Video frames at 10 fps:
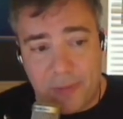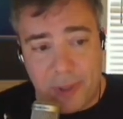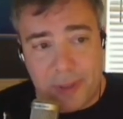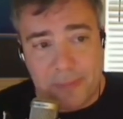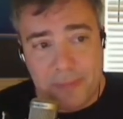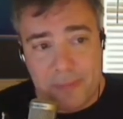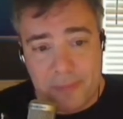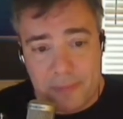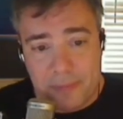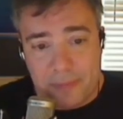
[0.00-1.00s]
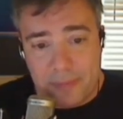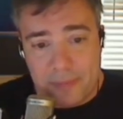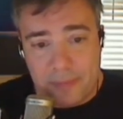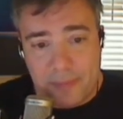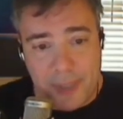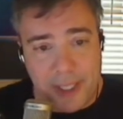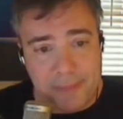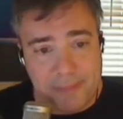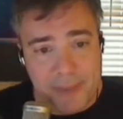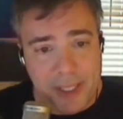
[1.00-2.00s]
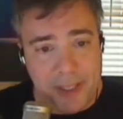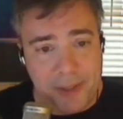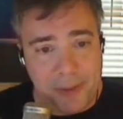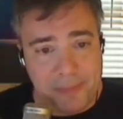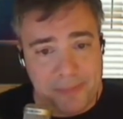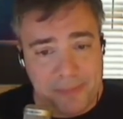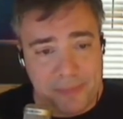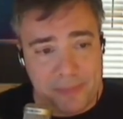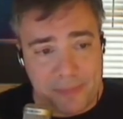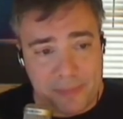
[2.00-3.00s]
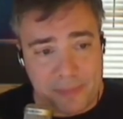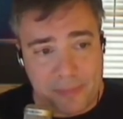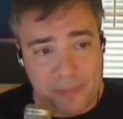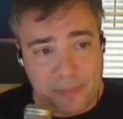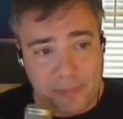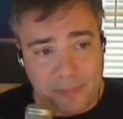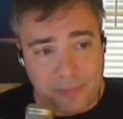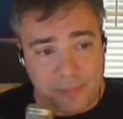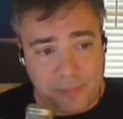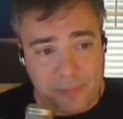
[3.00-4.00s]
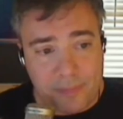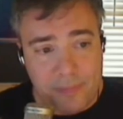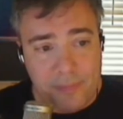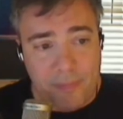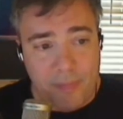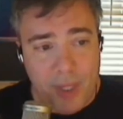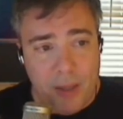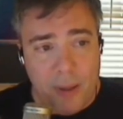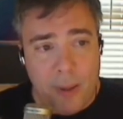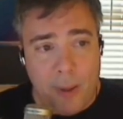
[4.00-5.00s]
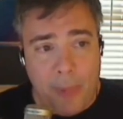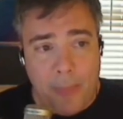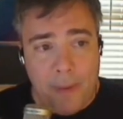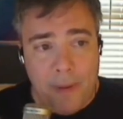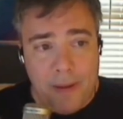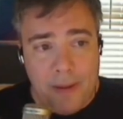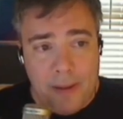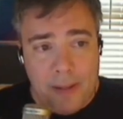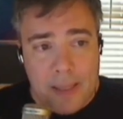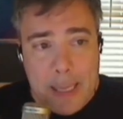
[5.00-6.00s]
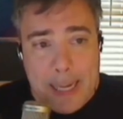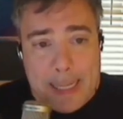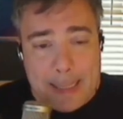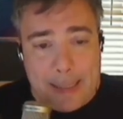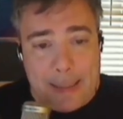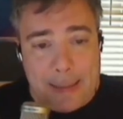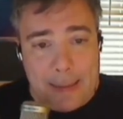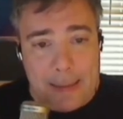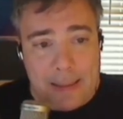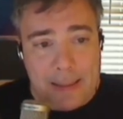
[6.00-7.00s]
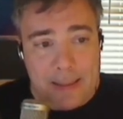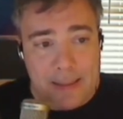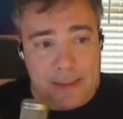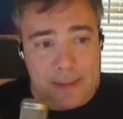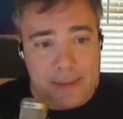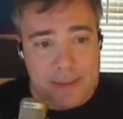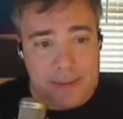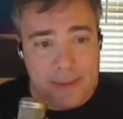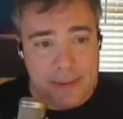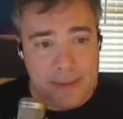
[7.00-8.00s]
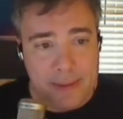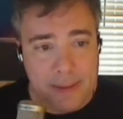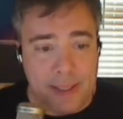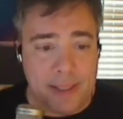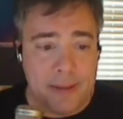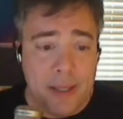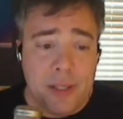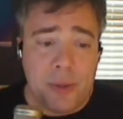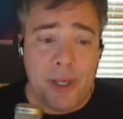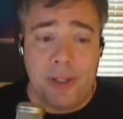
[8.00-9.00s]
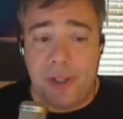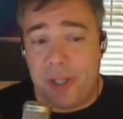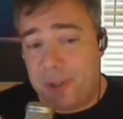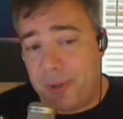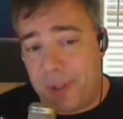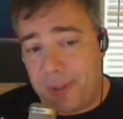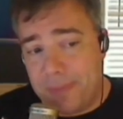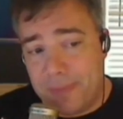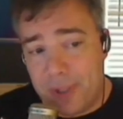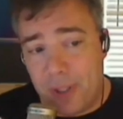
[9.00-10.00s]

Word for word: I think that's good. Uh, yeah, I do too. And it, I'm just looking at the store. They sell Lenovo. Uh, they sell Asus. They sell Acer. Yeah. So here's Sony, the issue, though. Dell.